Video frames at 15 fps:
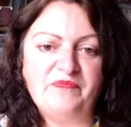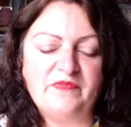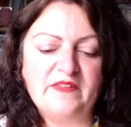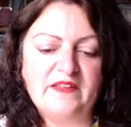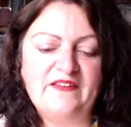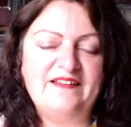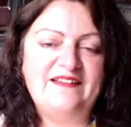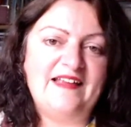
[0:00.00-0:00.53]

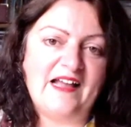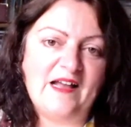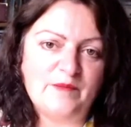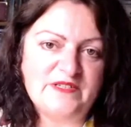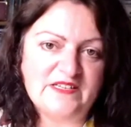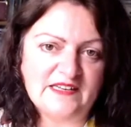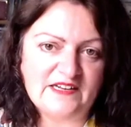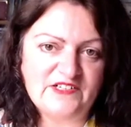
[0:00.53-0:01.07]
There's
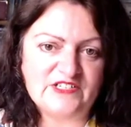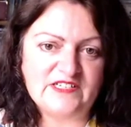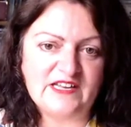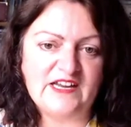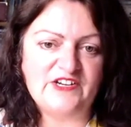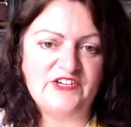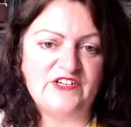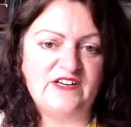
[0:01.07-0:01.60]
gaps in
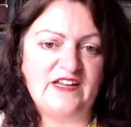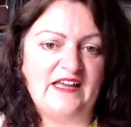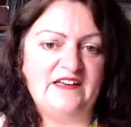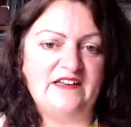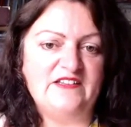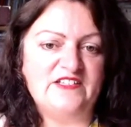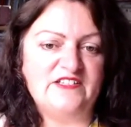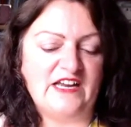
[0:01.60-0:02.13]
legislation and
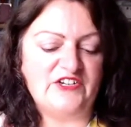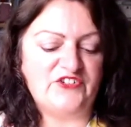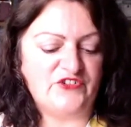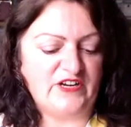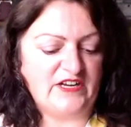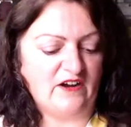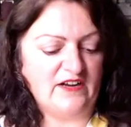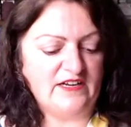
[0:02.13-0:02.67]
in the
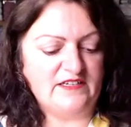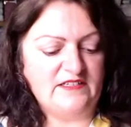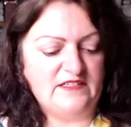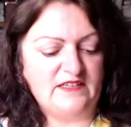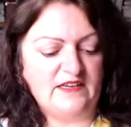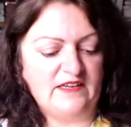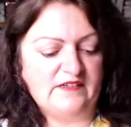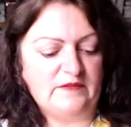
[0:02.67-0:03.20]
statutory guidance
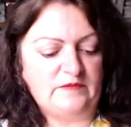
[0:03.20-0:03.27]
there.